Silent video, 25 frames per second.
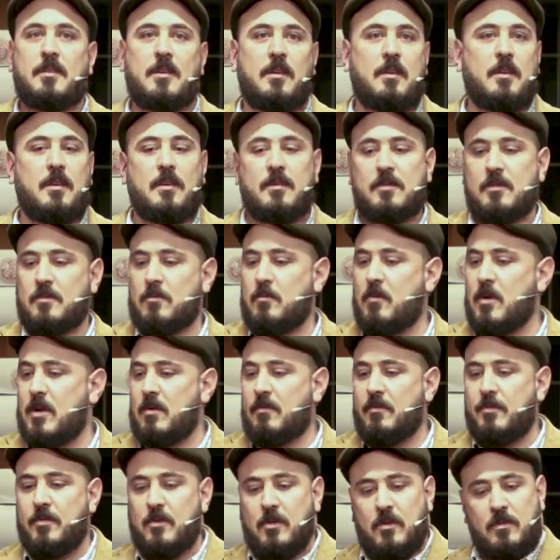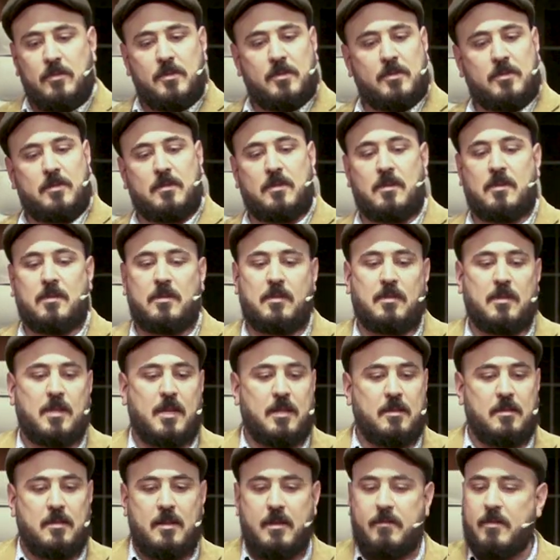He's one of those
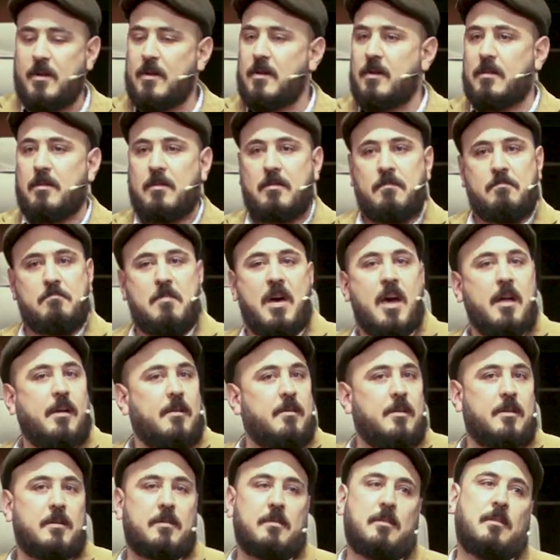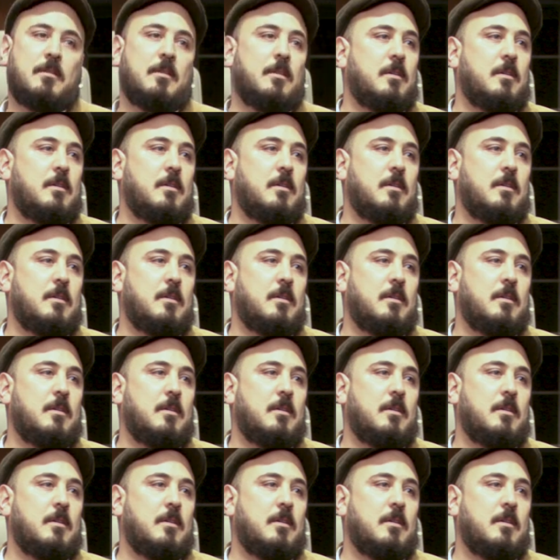that never mattered